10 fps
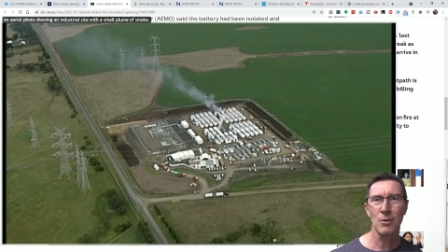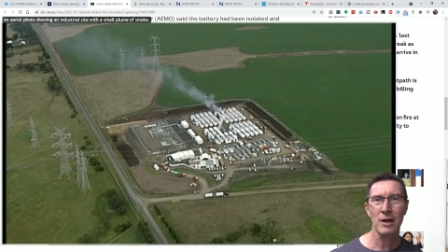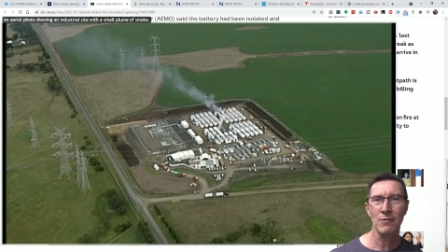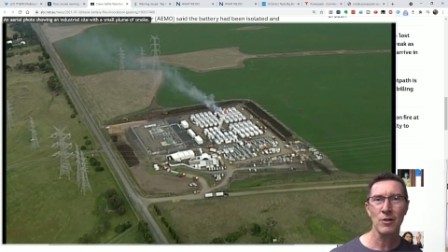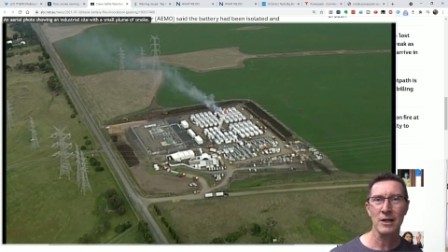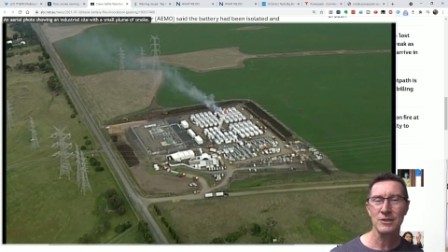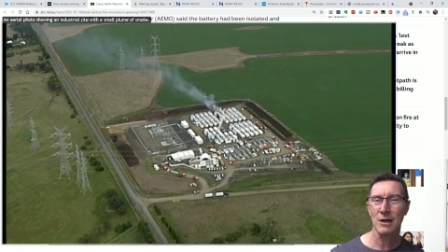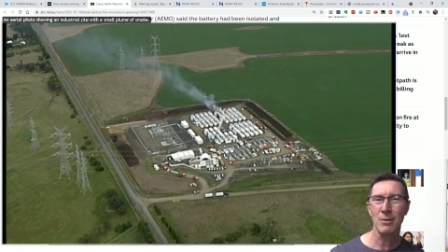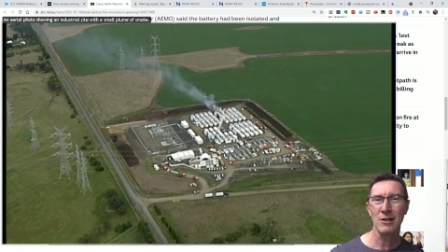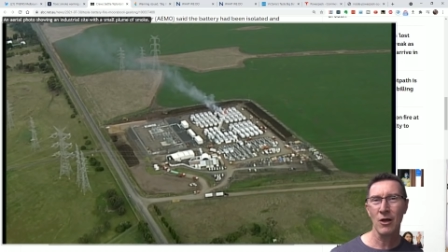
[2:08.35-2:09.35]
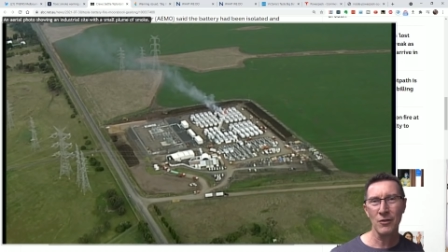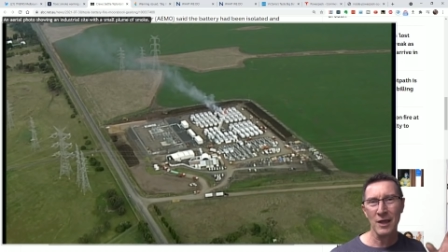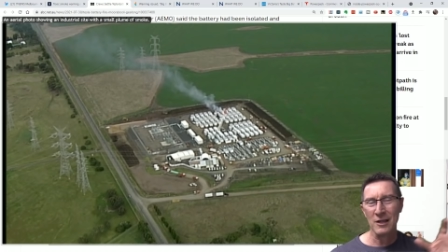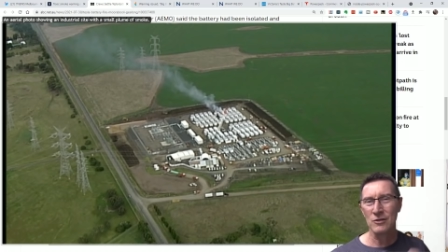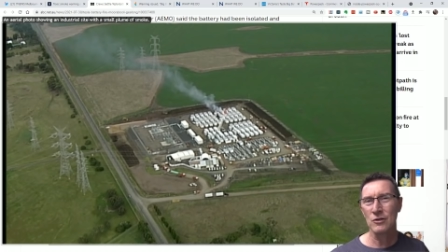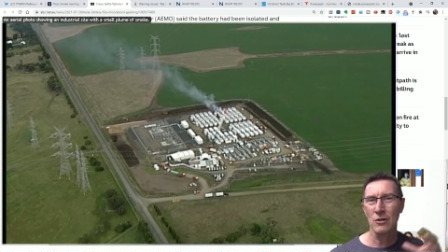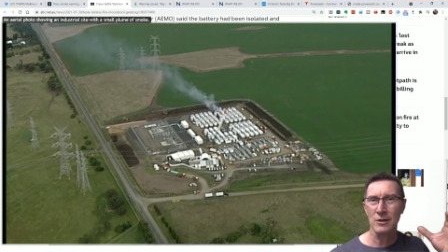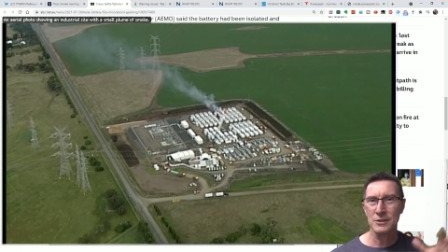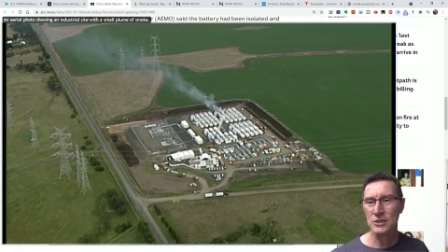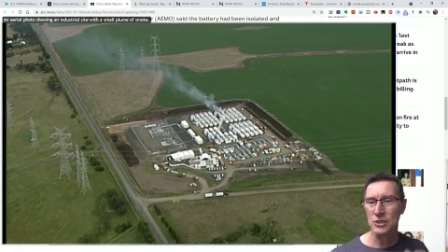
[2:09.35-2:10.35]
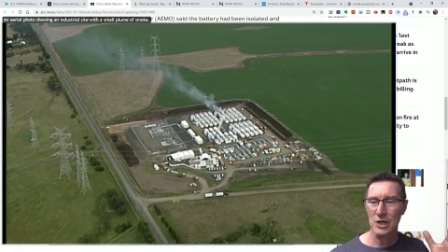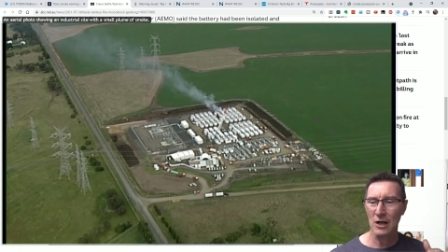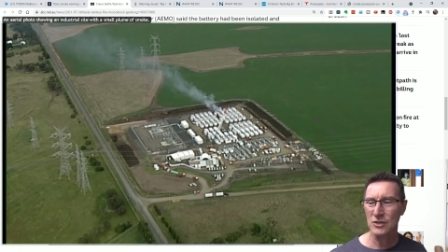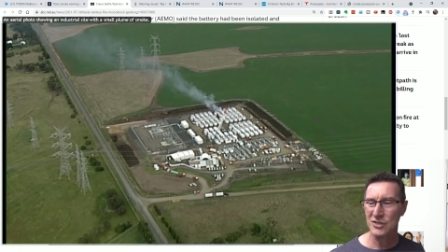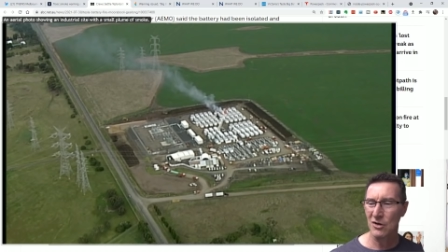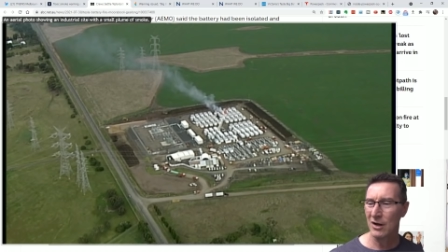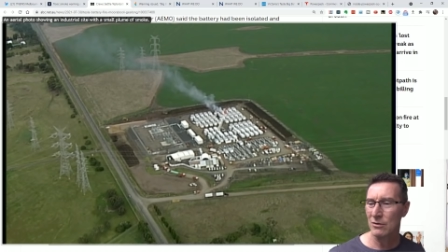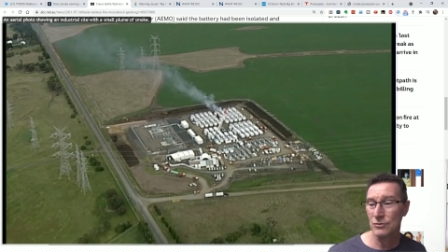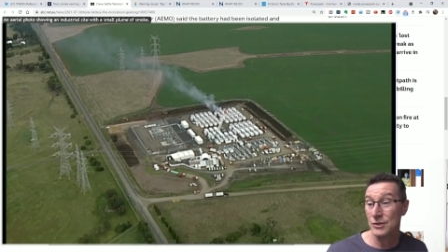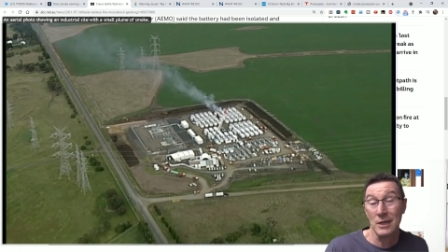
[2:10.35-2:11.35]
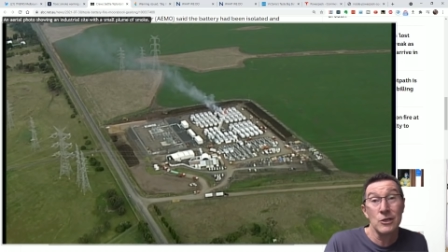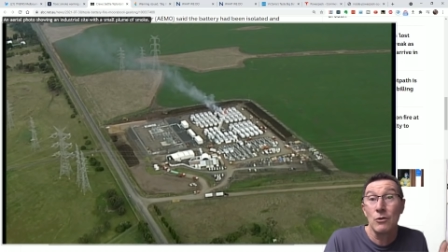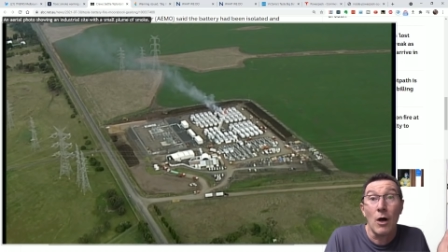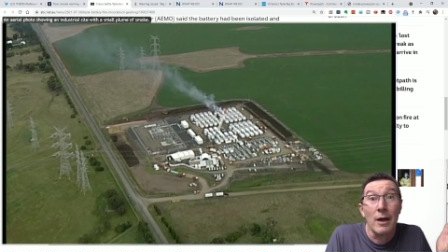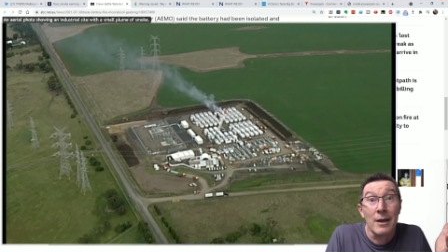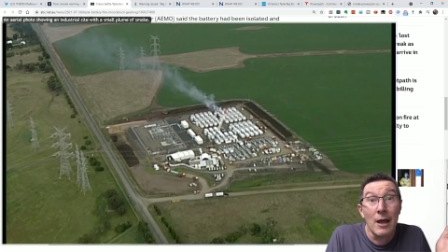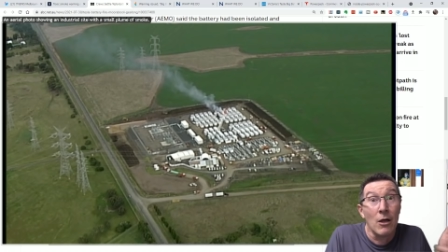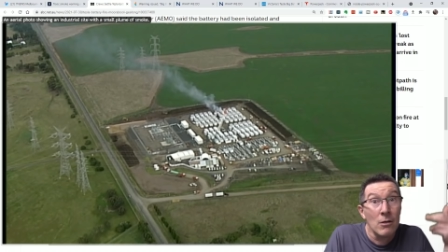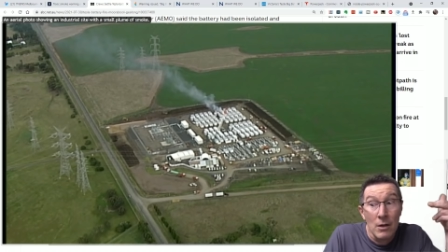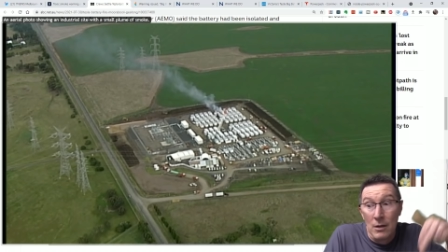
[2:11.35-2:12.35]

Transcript: Might have like a dummy load they can do like discharge cycles into. I don't know.